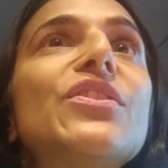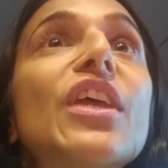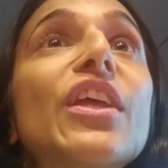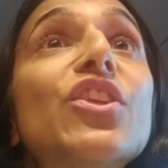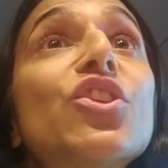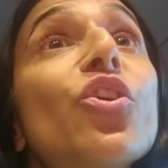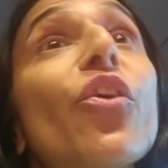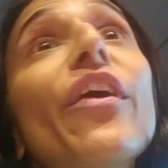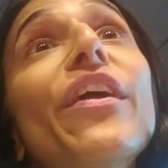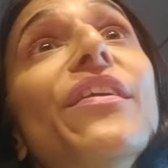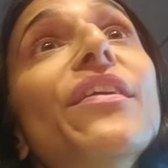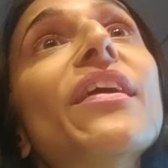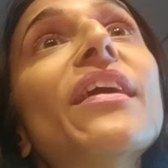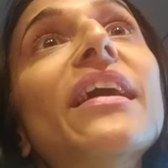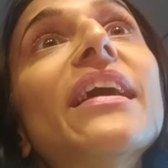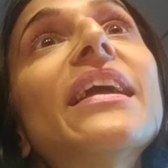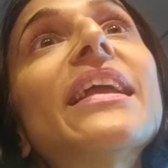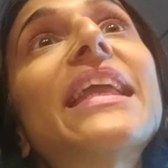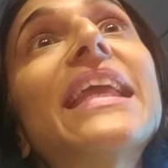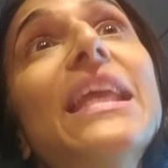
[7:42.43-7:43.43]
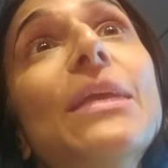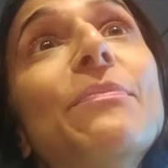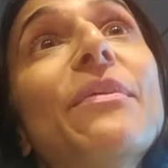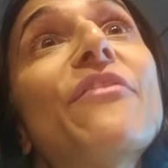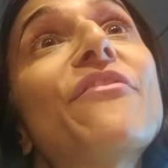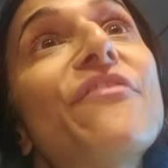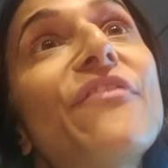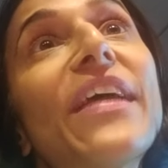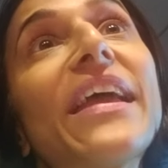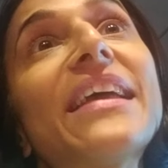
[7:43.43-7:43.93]
enjoy
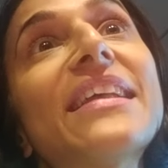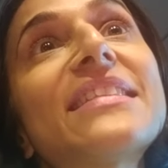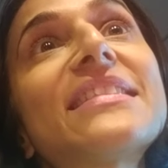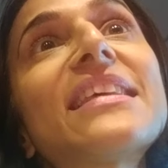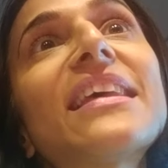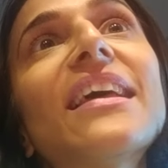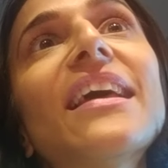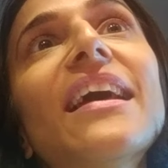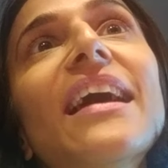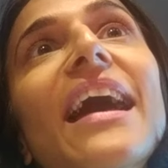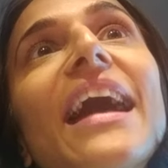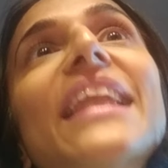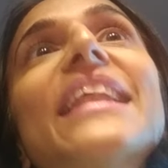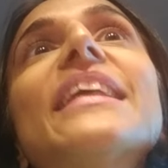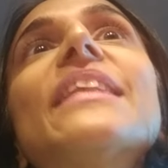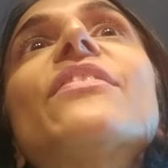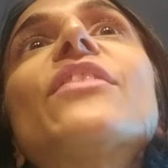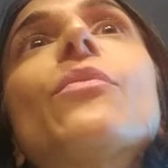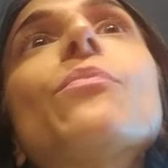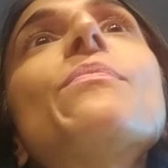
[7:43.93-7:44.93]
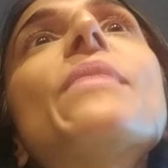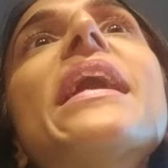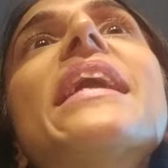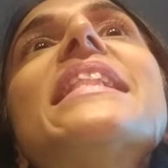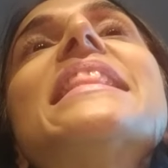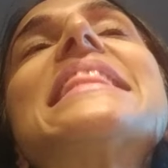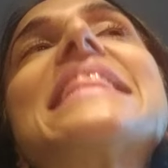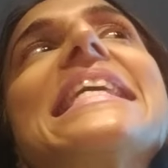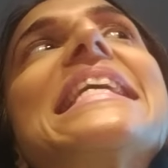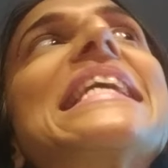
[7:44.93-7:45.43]
keeping fit. And the
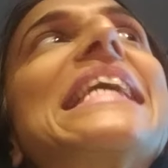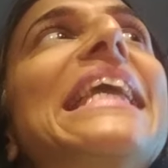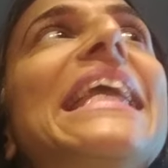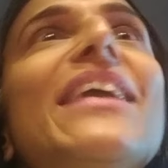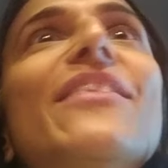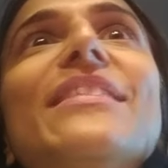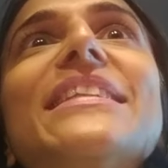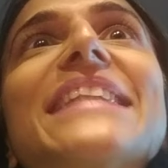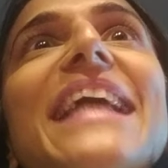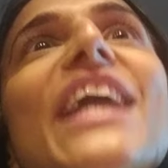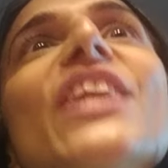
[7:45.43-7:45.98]
main thing here is